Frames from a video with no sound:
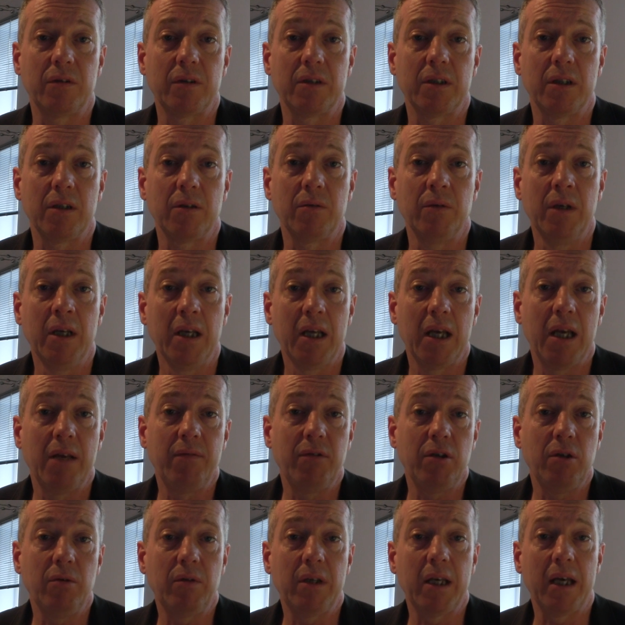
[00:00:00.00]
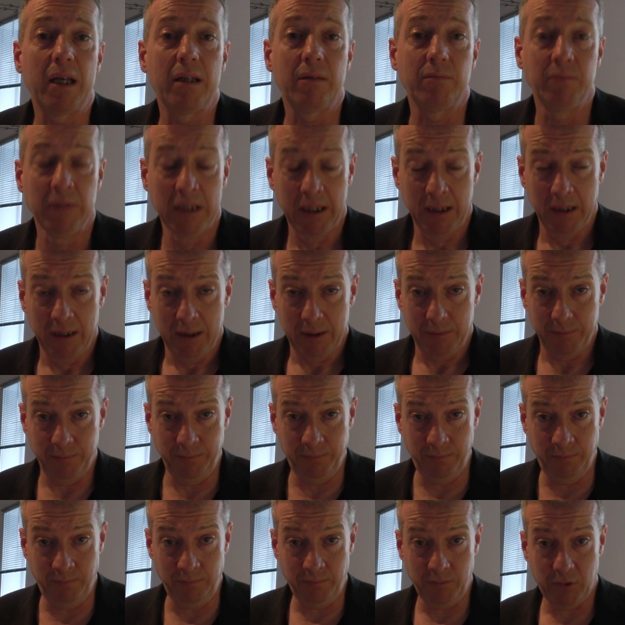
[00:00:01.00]
So if you can
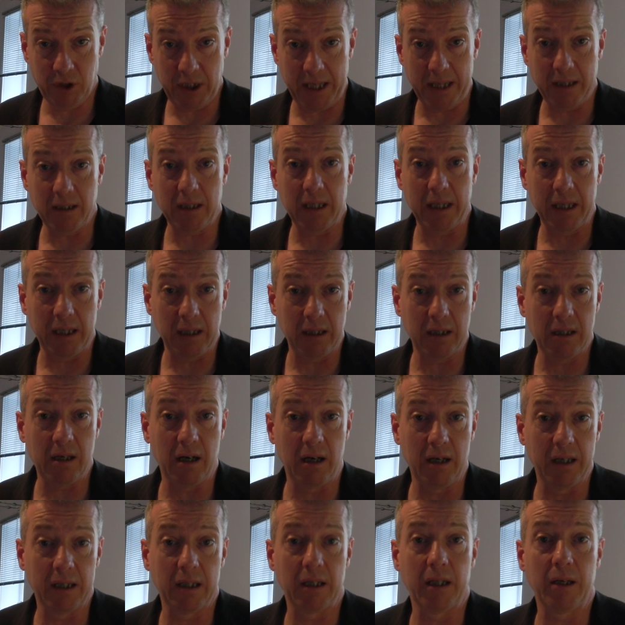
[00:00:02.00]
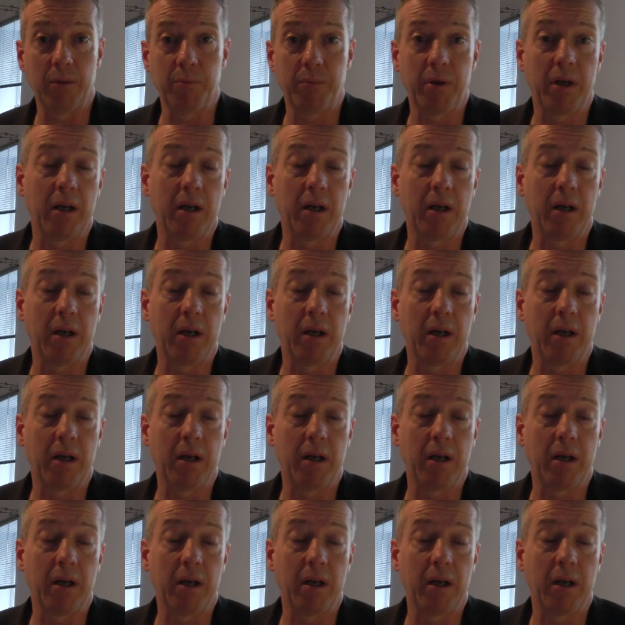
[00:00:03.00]
gently and kindly and